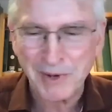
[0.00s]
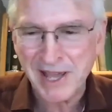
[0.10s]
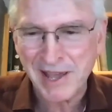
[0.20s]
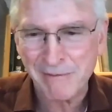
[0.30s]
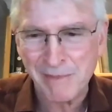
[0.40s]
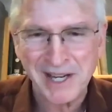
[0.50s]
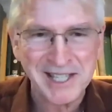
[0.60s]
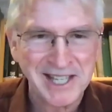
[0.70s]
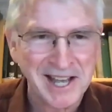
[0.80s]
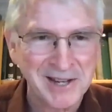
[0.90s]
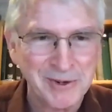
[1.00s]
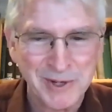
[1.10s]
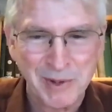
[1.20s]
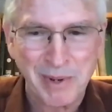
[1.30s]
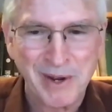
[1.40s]
have many sadhus
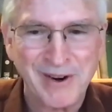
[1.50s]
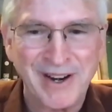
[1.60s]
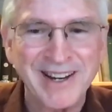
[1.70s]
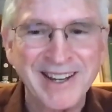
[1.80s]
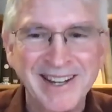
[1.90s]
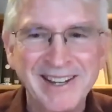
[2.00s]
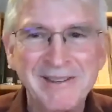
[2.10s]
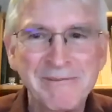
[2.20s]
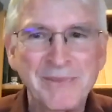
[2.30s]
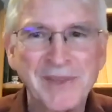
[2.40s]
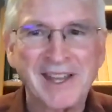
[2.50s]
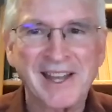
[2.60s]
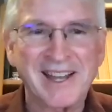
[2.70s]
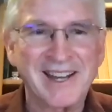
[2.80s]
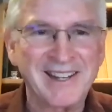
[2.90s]
appearing
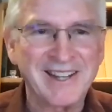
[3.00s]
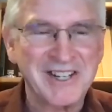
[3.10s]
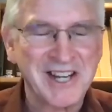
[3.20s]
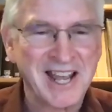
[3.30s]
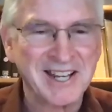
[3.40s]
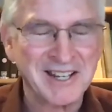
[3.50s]
uh, in the chat.